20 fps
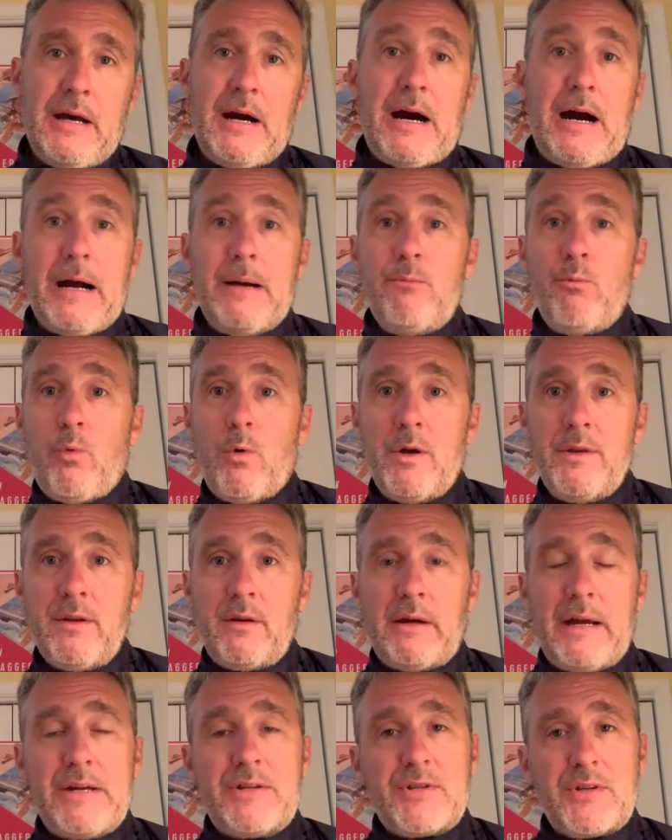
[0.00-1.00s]
I'm one that
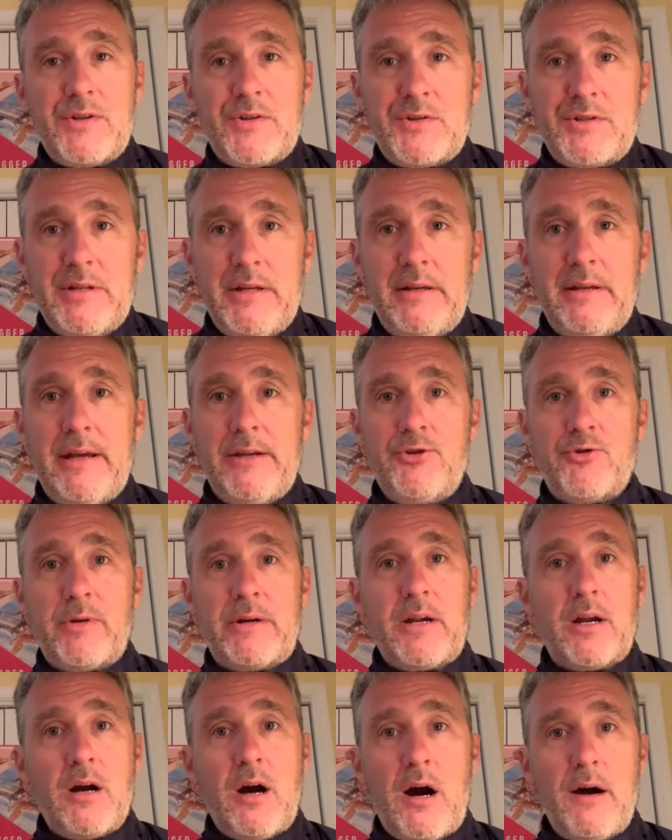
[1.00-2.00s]
likes to sit and
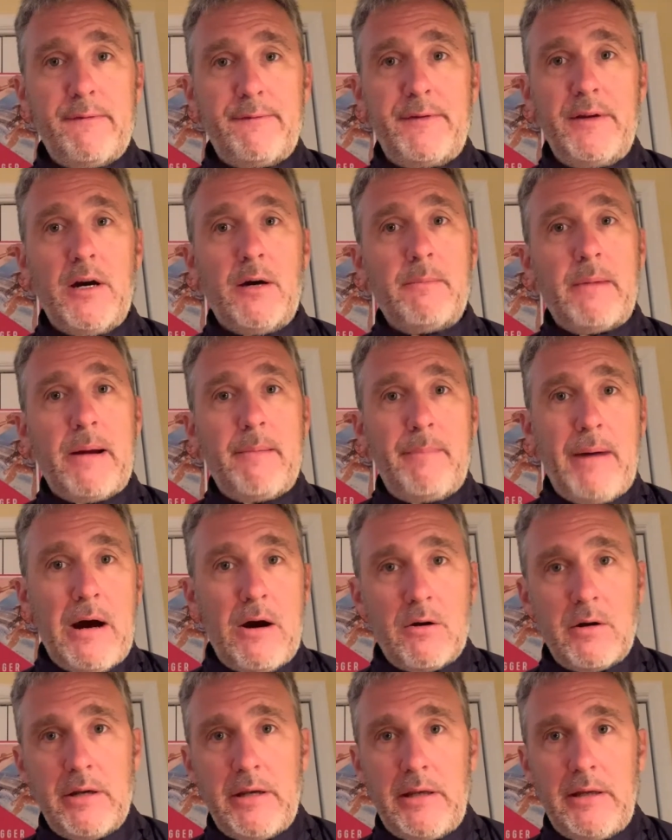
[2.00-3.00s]
drink coffee on my
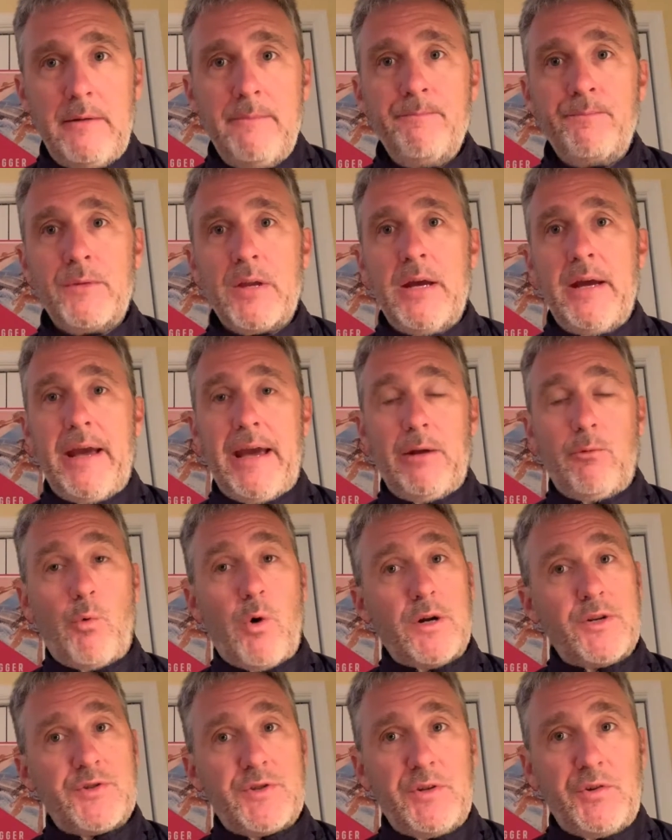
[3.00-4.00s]
balcony and
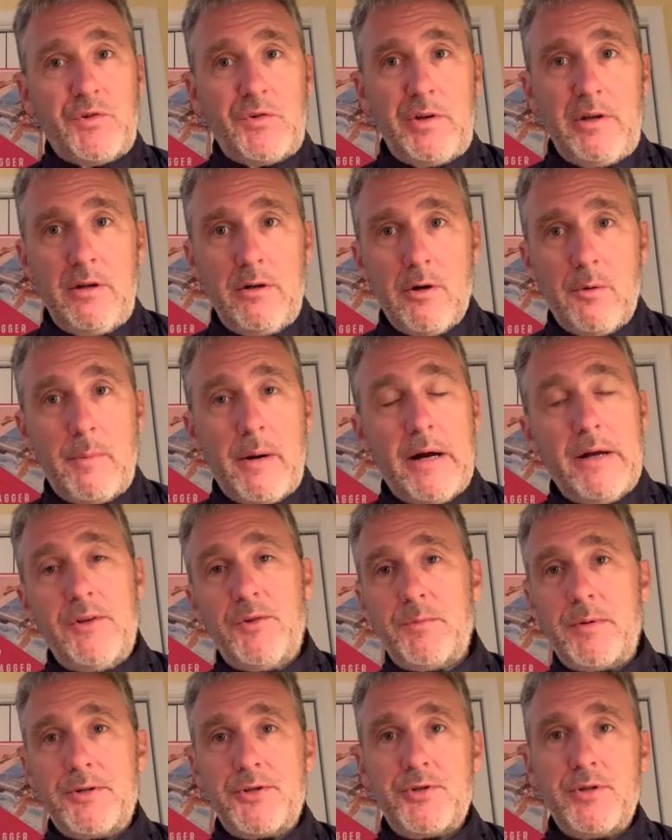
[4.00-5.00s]
watch the sea go by,
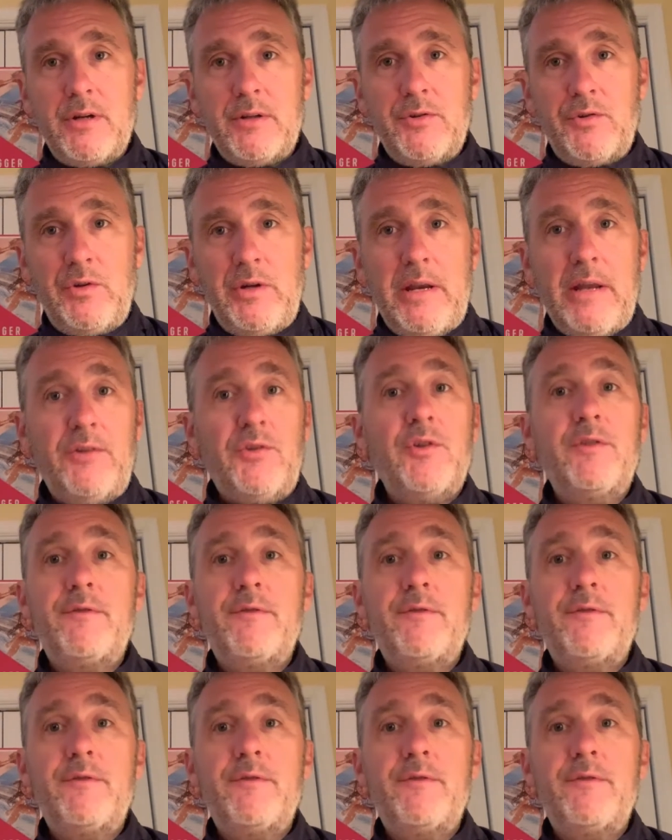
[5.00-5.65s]
especially on sea days.